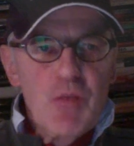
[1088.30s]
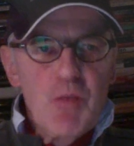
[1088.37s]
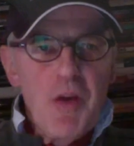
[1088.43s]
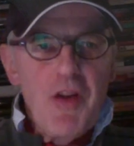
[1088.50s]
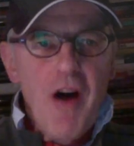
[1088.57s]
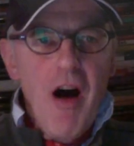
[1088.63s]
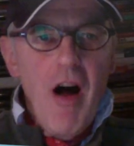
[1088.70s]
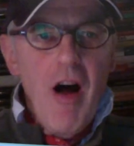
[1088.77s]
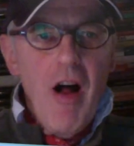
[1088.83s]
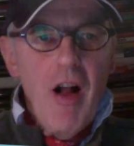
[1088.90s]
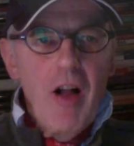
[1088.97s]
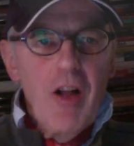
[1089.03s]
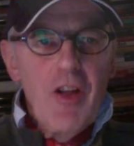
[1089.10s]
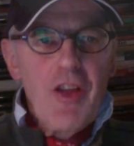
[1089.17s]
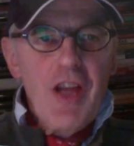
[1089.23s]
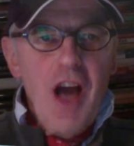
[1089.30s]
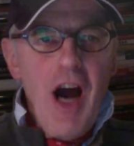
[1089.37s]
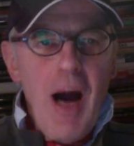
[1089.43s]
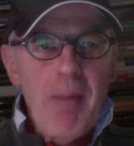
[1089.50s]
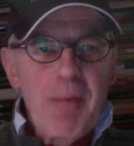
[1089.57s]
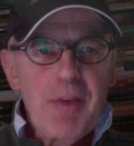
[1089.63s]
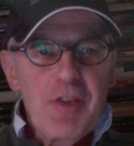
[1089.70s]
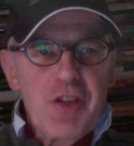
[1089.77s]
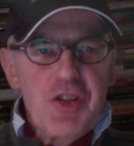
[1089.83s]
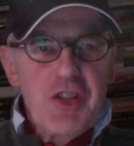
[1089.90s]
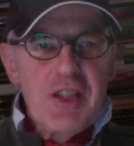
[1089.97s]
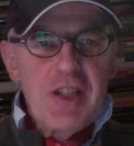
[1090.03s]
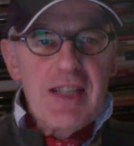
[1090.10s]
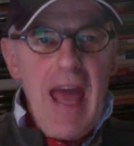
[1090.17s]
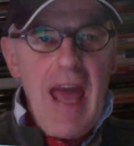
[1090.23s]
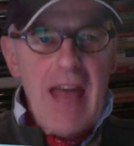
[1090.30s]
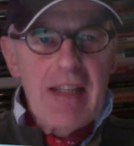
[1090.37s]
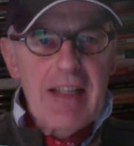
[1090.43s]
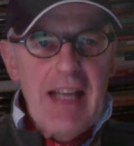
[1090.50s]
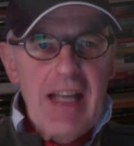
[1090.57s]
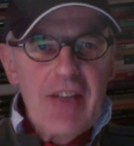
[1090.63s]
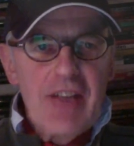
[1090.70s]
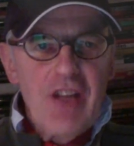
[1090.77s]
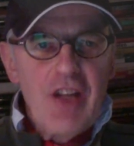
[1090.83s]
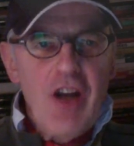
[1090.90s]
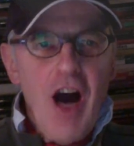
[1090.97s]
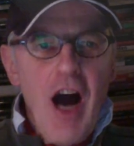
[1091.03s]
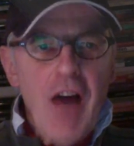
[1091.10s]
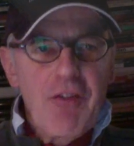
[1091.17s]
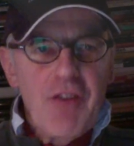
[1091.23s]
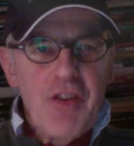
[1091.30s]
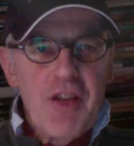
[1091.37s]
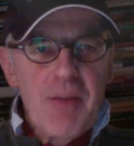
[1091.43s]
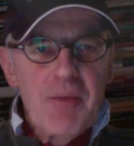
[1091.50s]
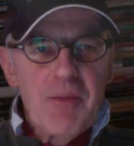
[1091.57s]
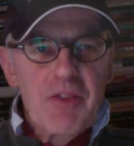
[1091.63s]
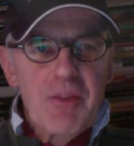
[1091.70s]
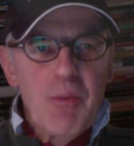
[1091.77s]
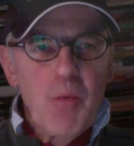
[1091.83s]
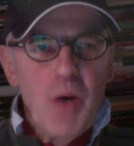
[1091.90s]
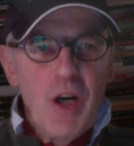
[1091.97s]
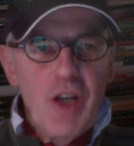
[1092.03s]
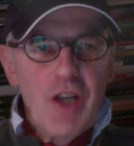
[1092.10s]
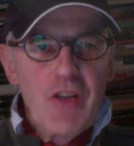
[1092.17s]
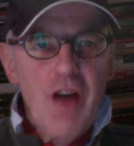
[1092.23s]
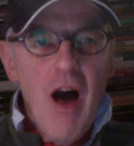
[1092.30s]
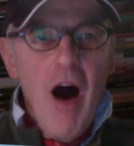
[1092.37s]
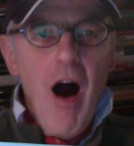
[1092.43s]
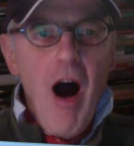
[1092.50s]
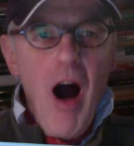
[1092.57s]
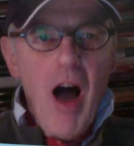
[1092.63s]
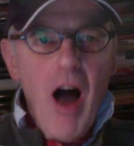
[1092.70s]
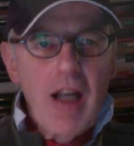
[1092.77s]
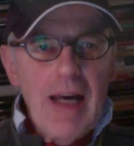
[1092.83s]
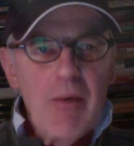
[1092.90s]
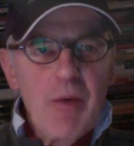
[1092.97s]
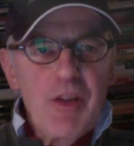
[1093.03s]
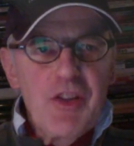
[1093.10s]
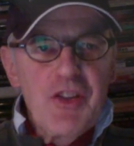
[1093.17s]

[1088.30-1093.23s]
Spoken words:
with all the opposition candidates and offer them some words, all I would